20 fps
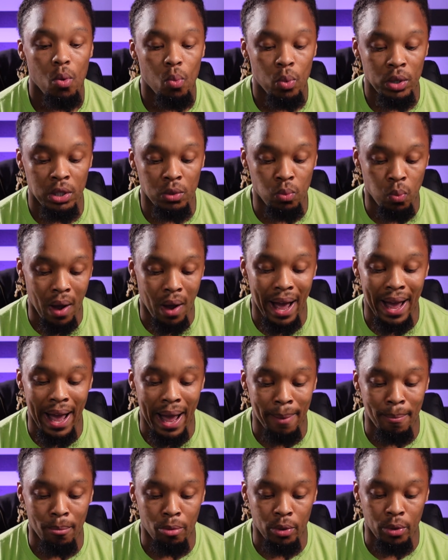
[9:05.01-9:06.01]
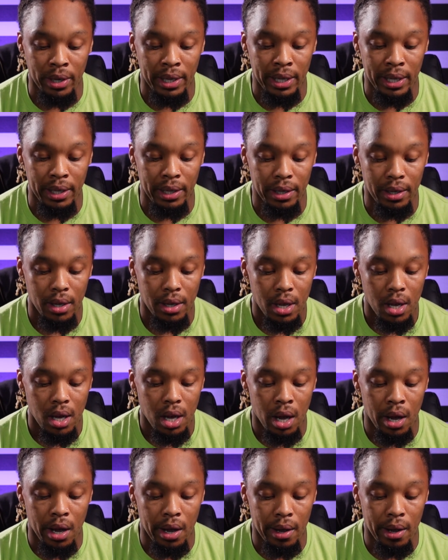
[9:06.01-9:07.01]
which is why I bring
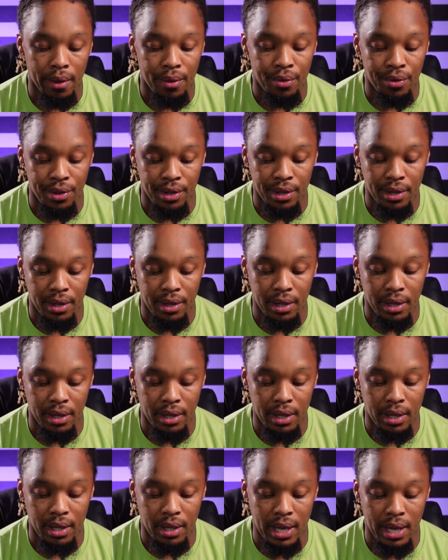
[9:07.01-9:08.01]
the